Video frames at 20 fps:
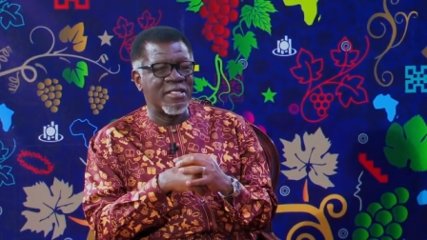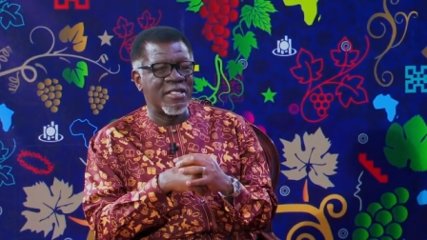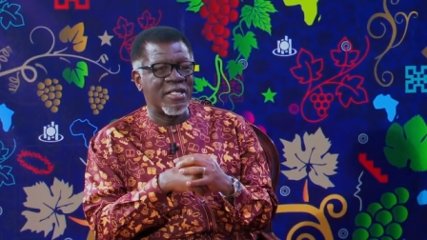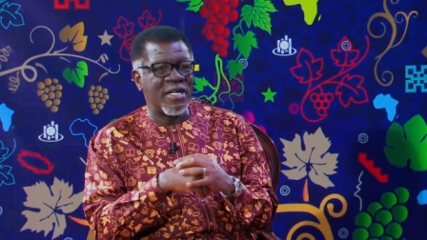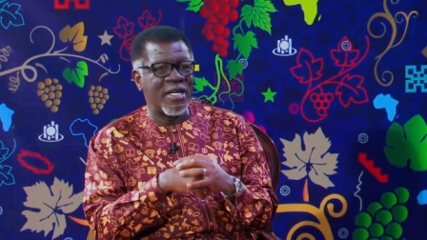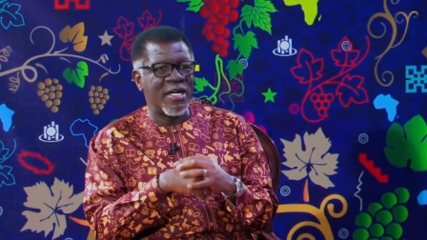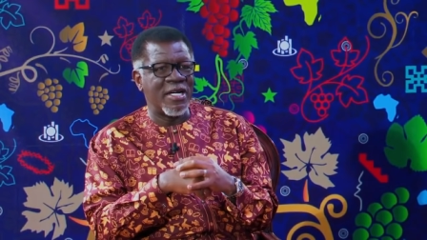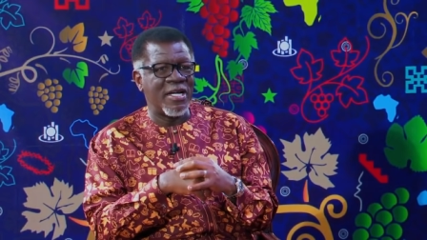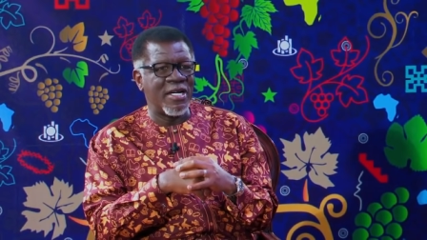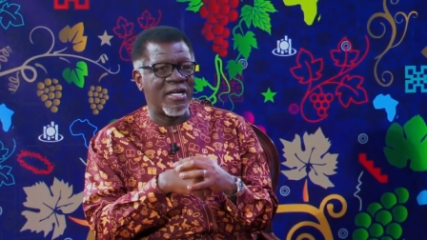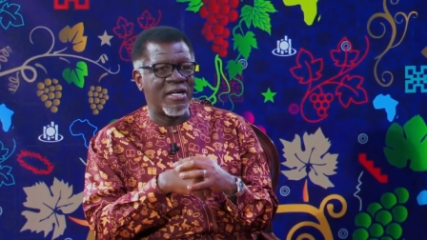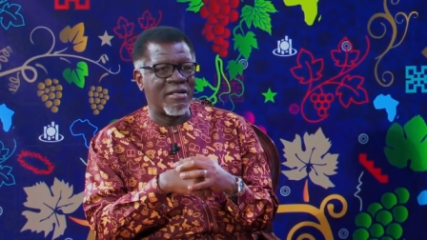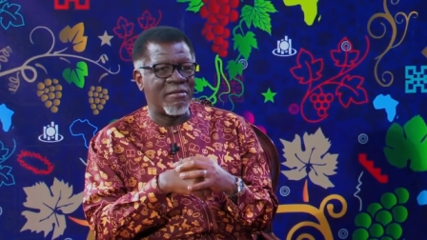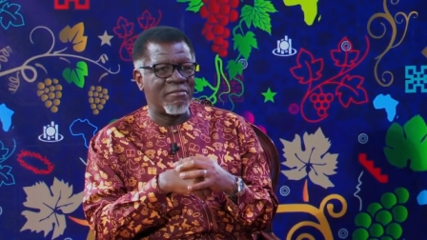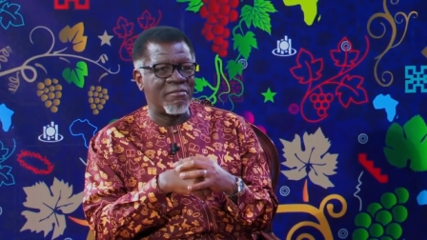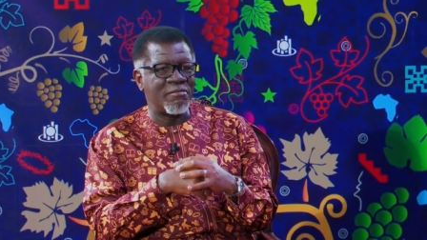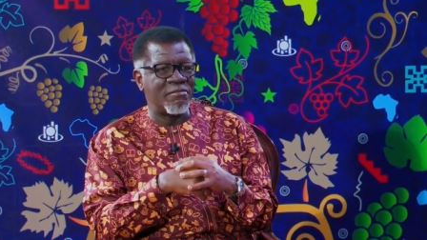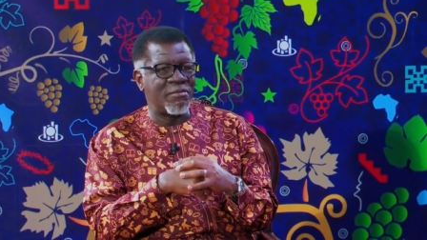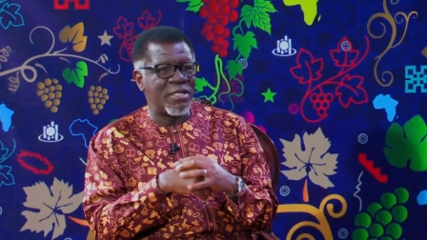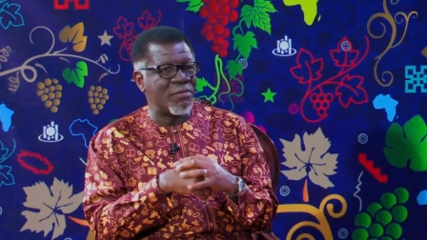
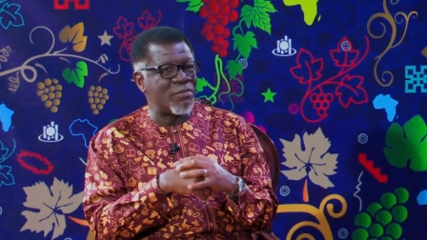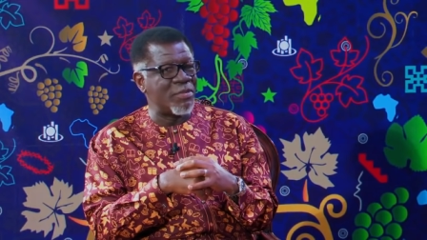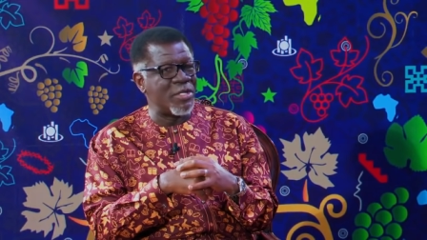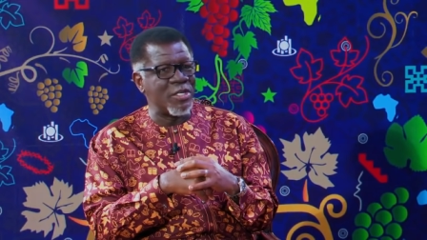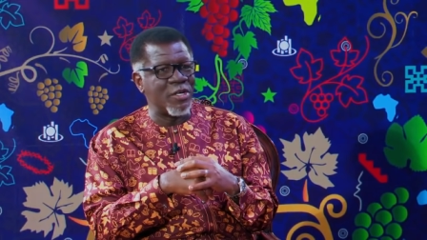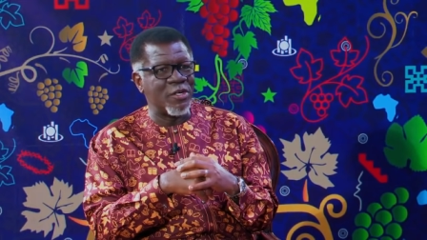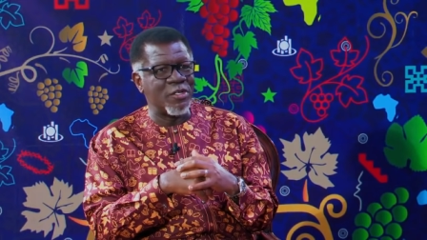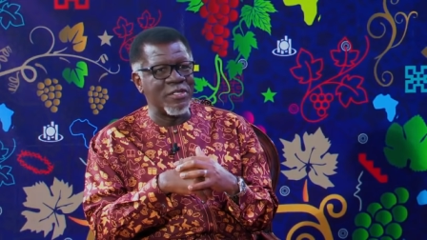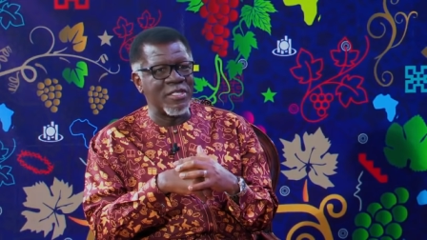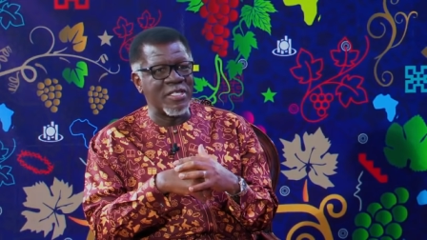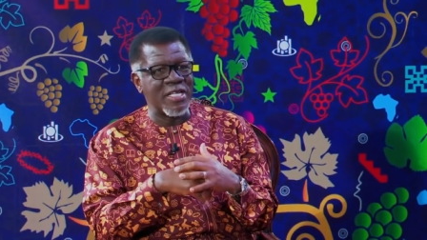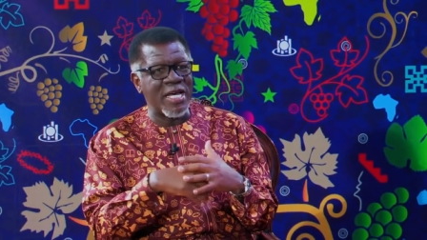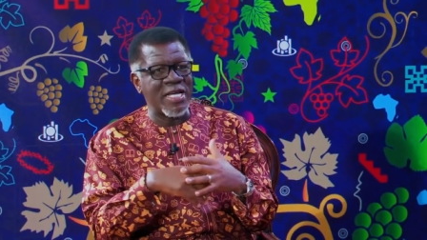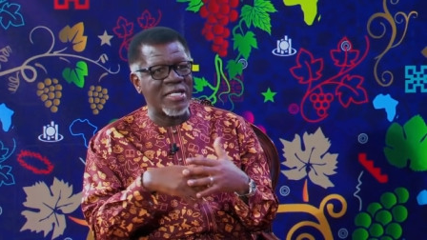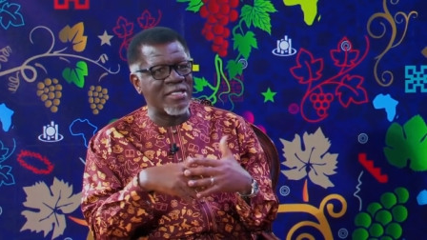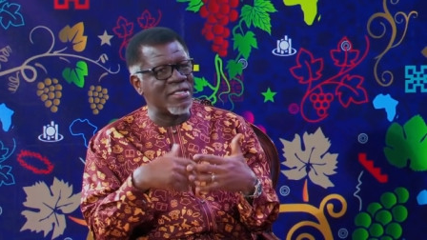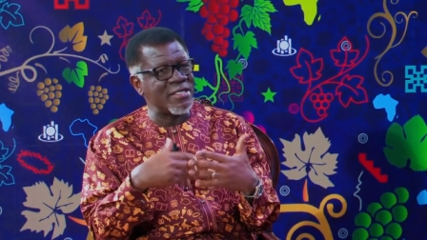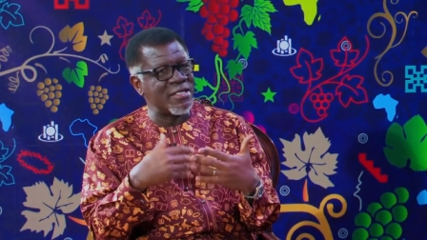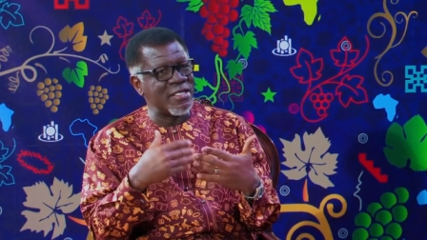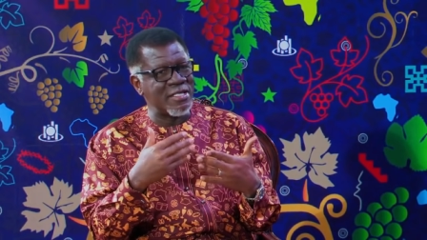but beyond
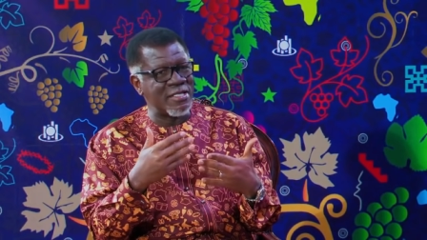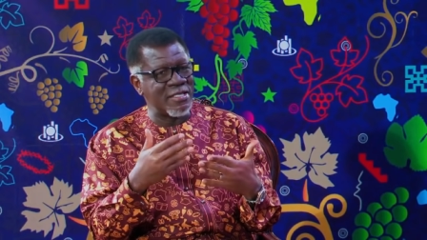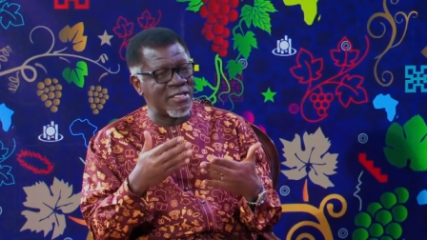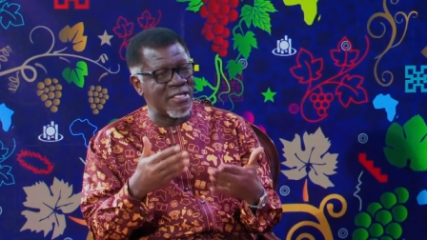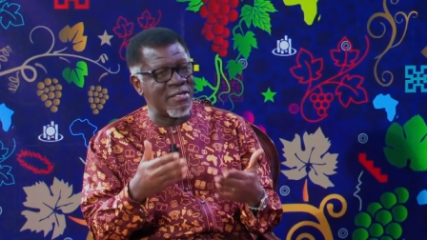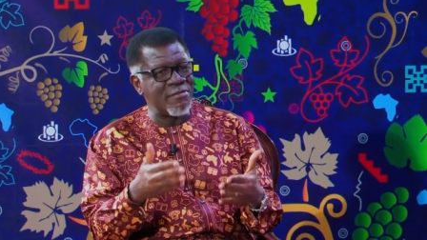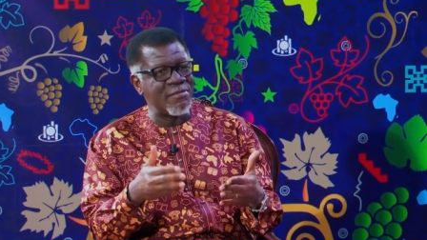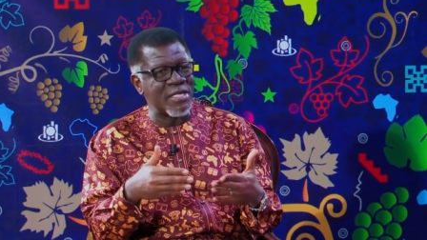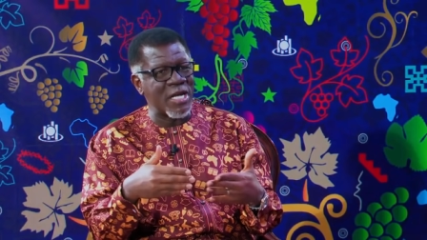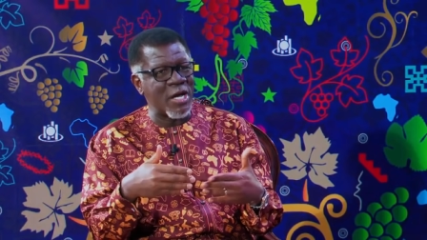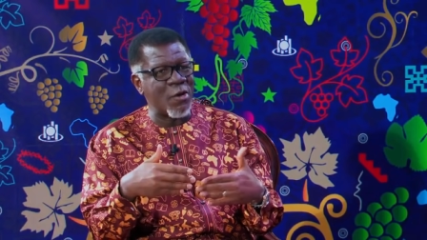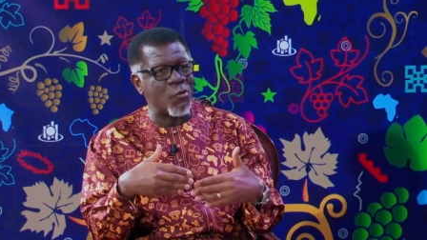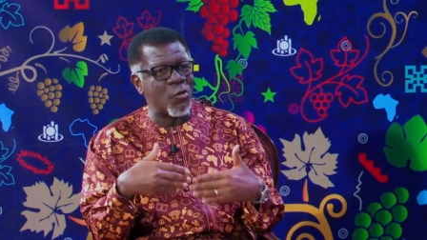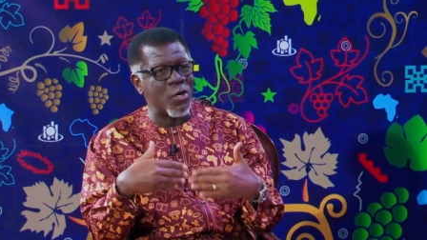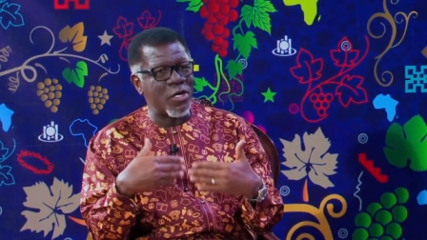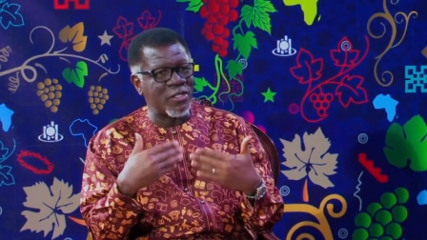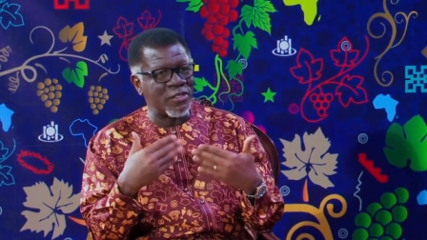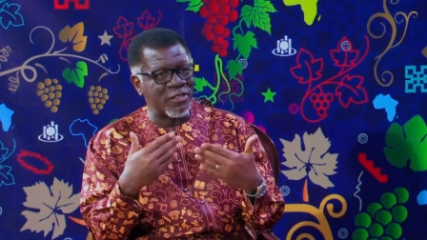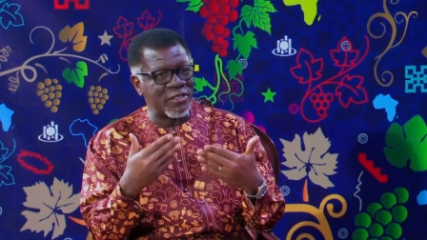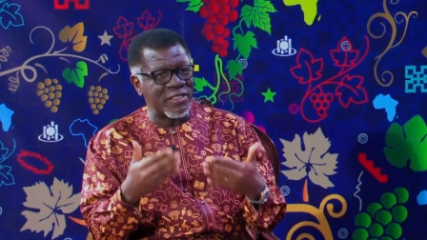that, it seems our
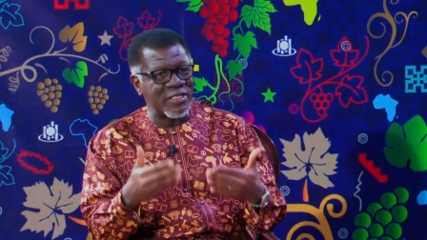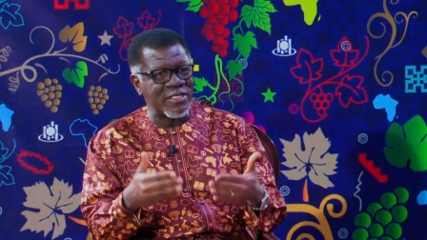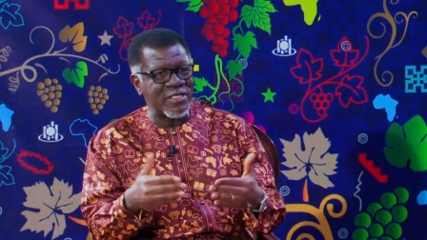world